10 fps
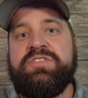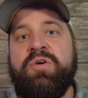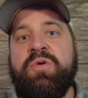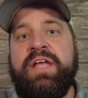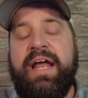
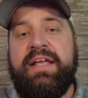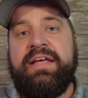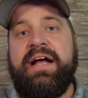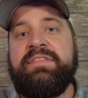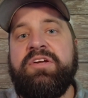So getting
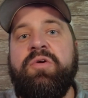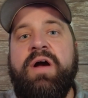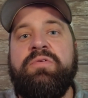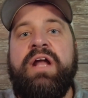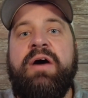it on the
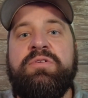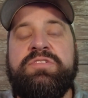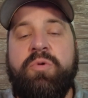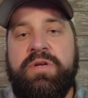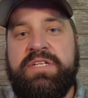ground now
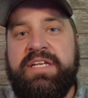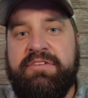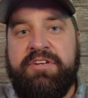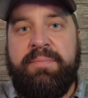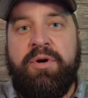is going to
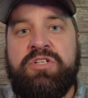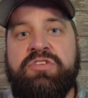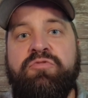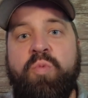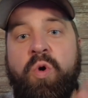give it a bunch
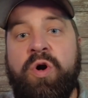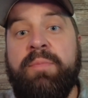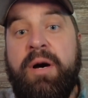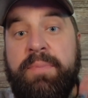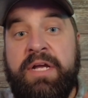of warm
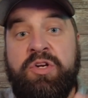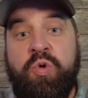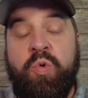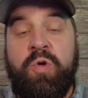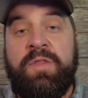up and
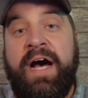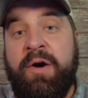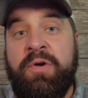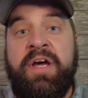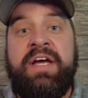cool
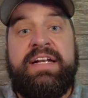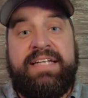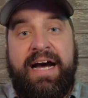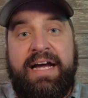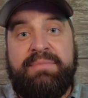down
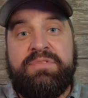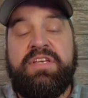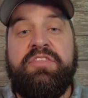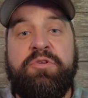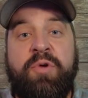times
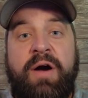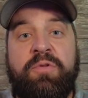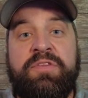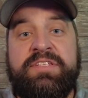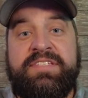
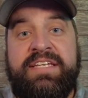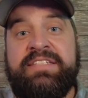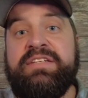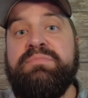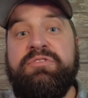throughout the
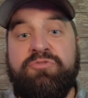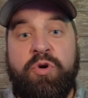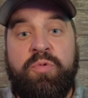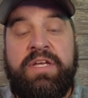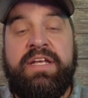season
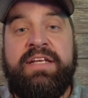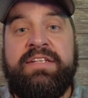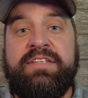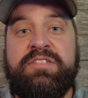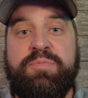before we get
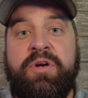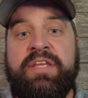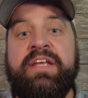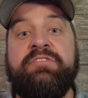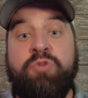into the spring.
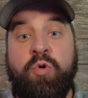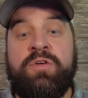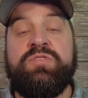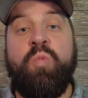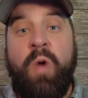And then of course,